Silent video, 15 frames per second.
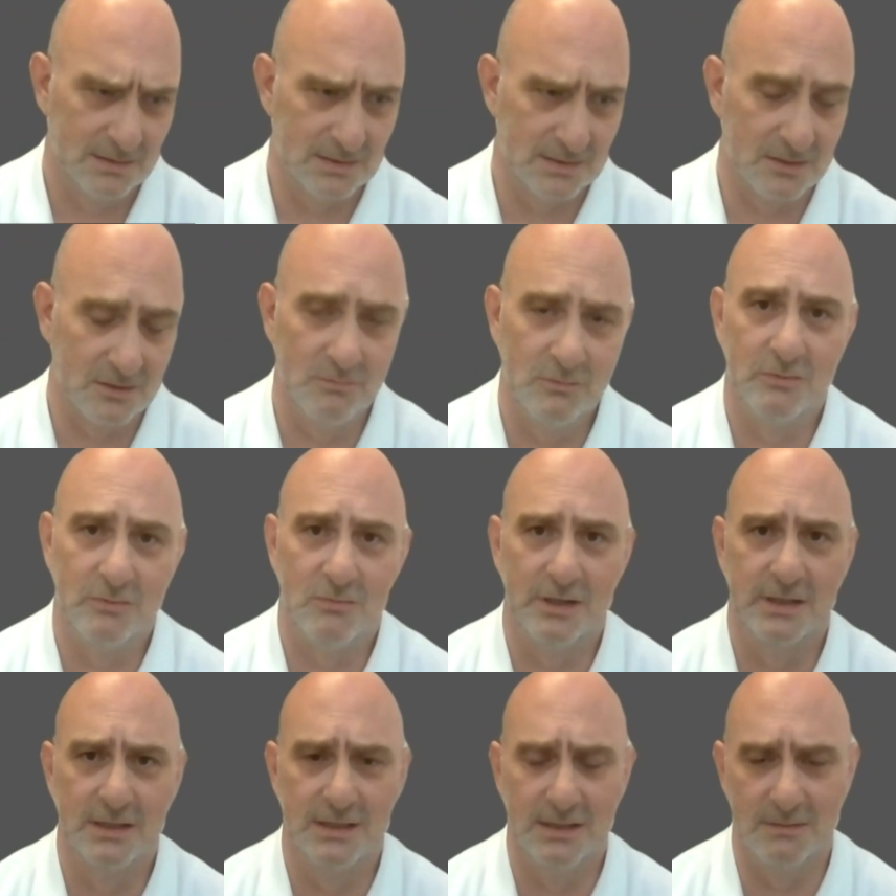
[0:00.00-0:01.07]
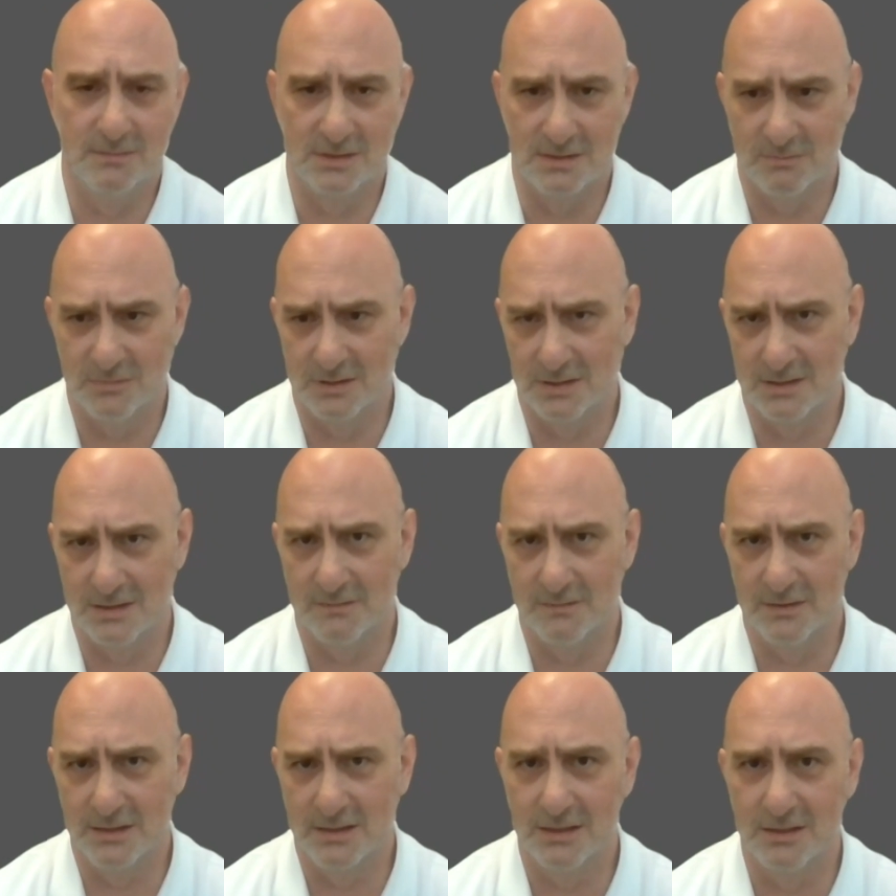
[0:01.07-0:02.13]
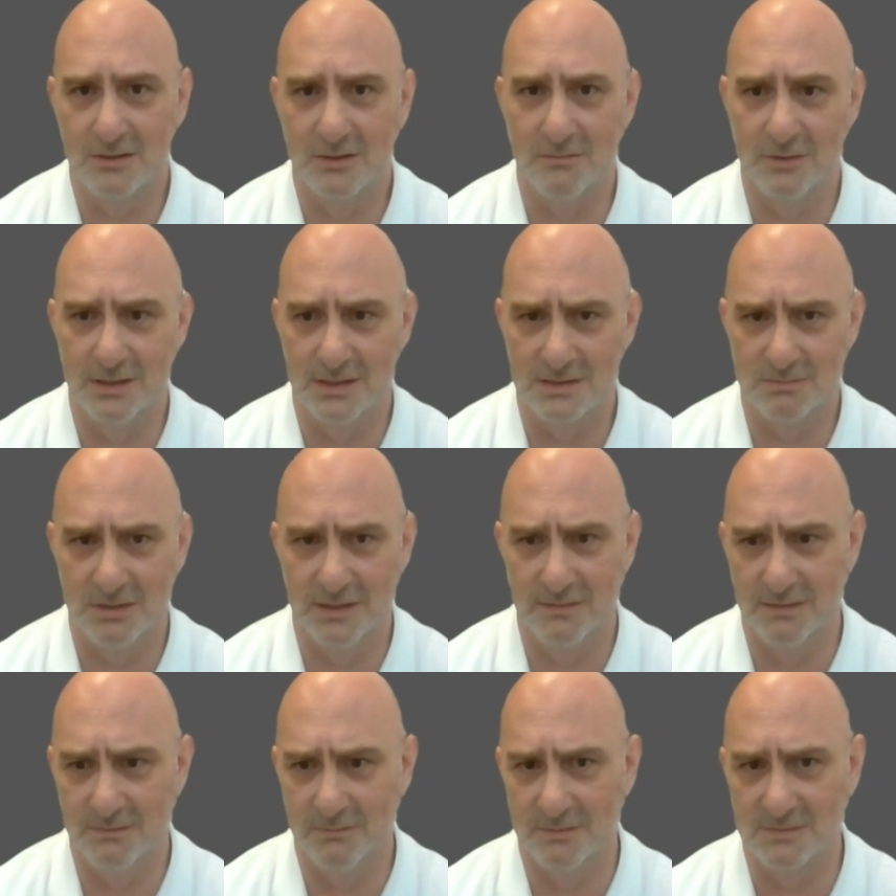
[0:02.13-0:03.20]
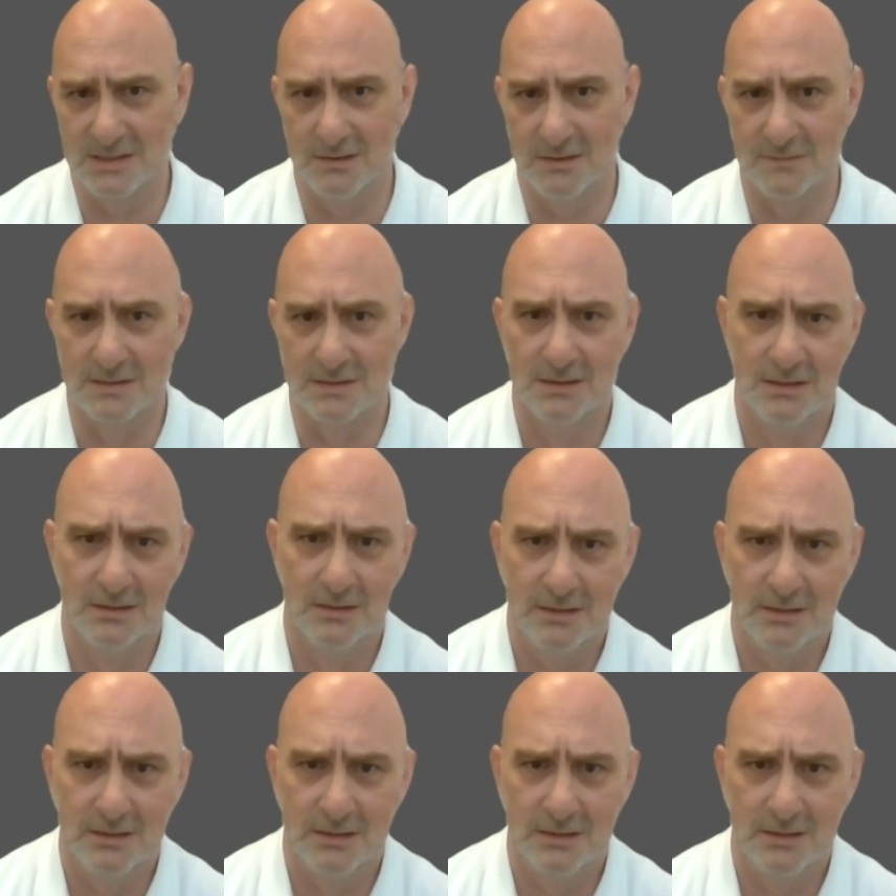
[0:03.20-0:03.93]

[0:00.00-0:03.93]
as Romeo Mike teams, but they can come and explain them themselves.